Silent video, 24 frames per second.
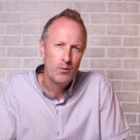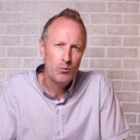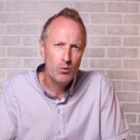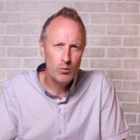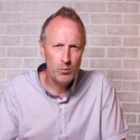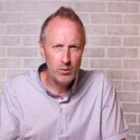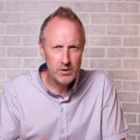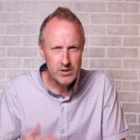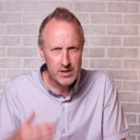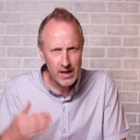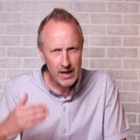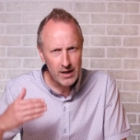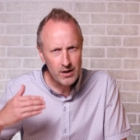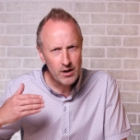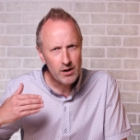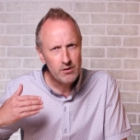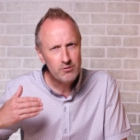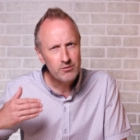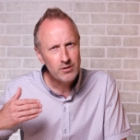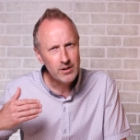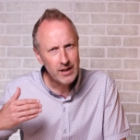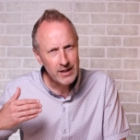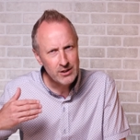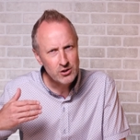When we take
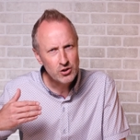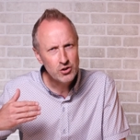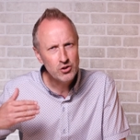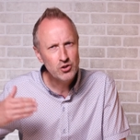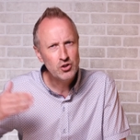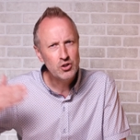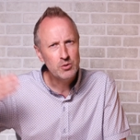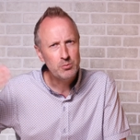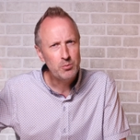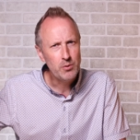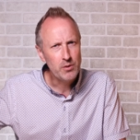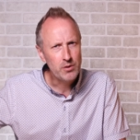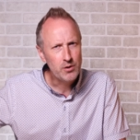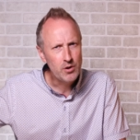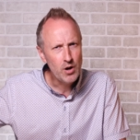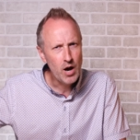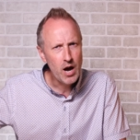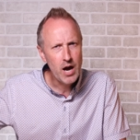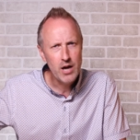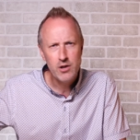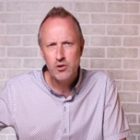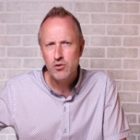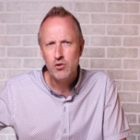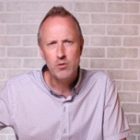our relationship with
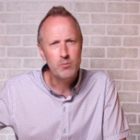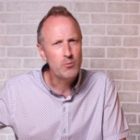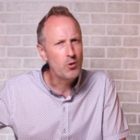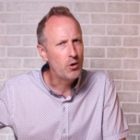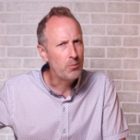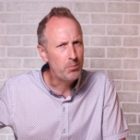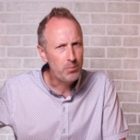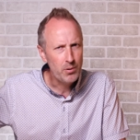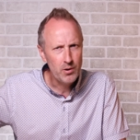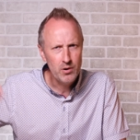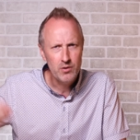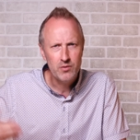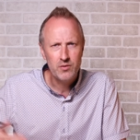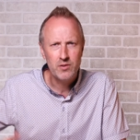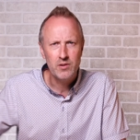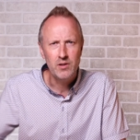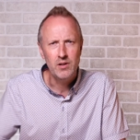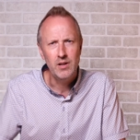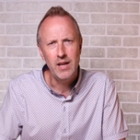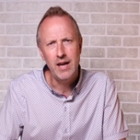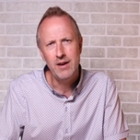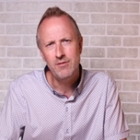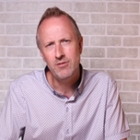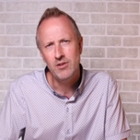God to a more
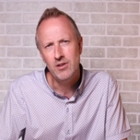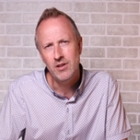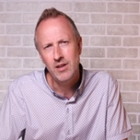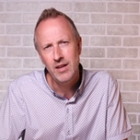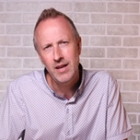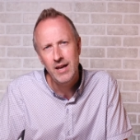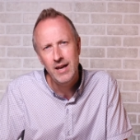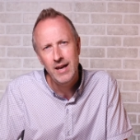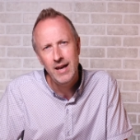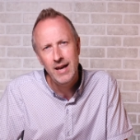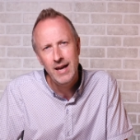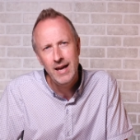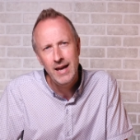personal level,